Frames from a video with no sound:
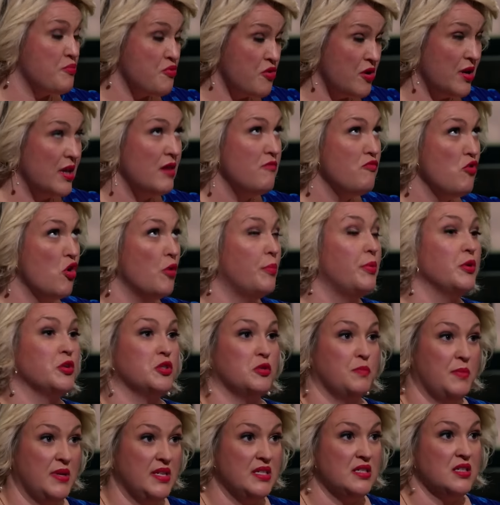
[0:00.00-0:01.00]
pretty
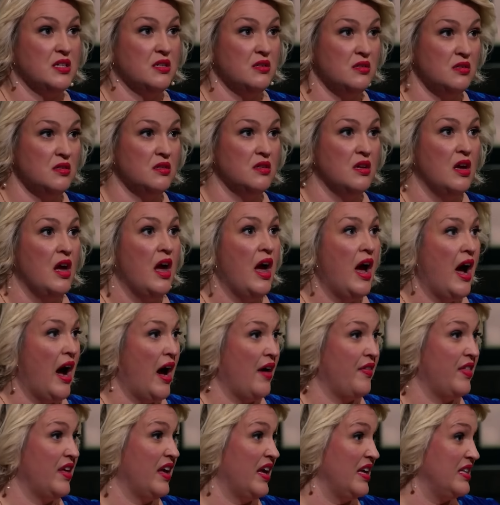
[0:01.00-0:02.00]
robust business.
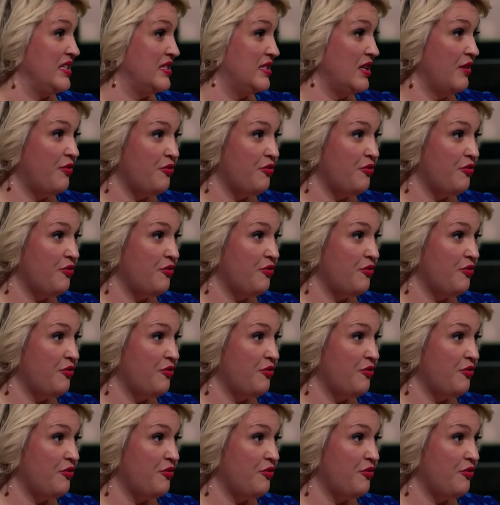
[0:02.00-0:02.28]
I think it's